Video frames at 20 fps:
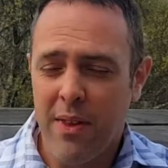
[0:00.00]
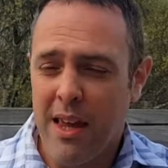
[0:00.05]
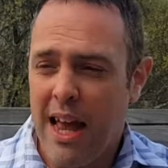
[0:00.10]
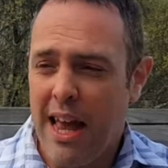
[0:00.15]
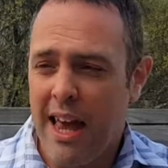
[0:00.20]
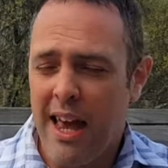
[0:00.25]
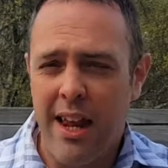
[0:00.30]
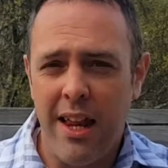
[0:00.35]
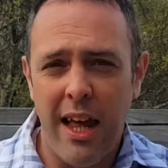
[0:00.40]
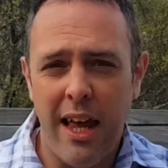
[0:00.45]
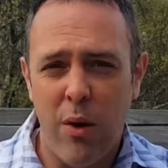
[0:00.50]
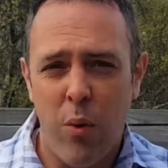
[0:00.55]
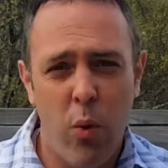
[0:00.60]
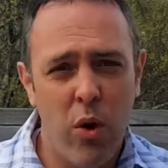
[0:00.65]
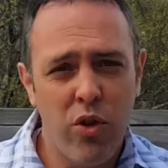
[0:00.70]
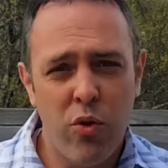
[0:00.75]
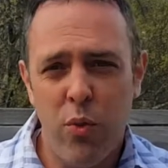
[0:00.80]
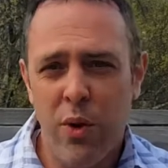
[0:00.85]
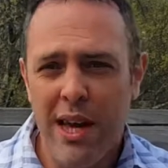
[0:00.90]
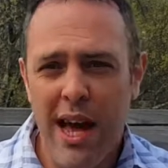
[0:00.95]
And
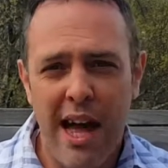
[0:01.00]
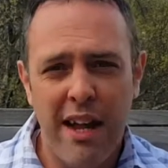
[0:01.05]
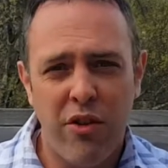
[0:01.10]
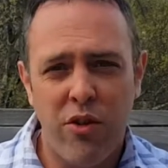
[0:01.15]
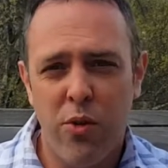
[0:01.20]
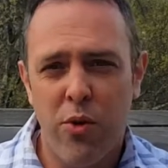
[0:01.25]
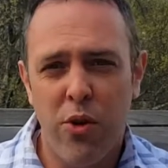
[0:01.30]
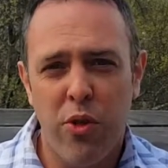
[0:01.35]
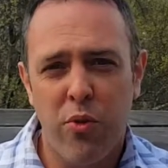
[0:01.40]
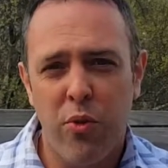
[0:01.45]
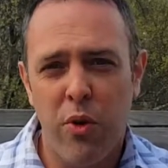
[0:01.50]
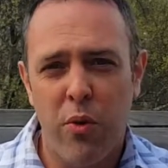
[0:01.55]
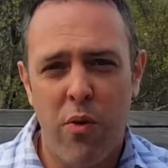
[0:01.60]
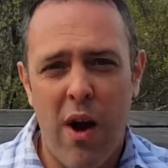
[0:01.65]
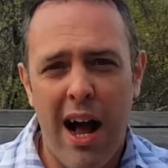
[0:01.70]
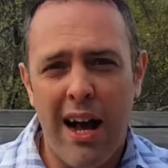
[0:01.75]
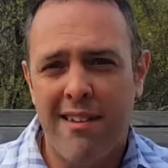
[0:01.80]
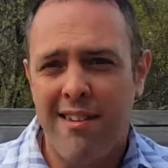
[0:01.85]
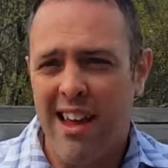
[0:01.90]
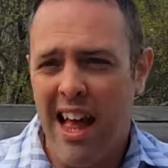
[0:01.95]
once we got 2 or 3
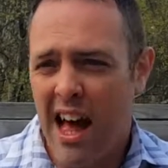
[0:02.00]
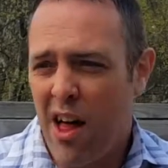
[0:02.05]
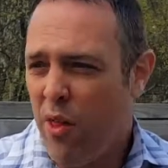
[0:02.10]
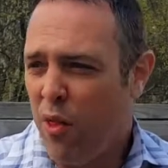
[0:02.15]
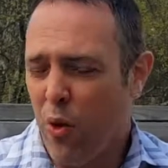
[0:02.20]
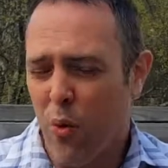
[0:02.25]
rocks out,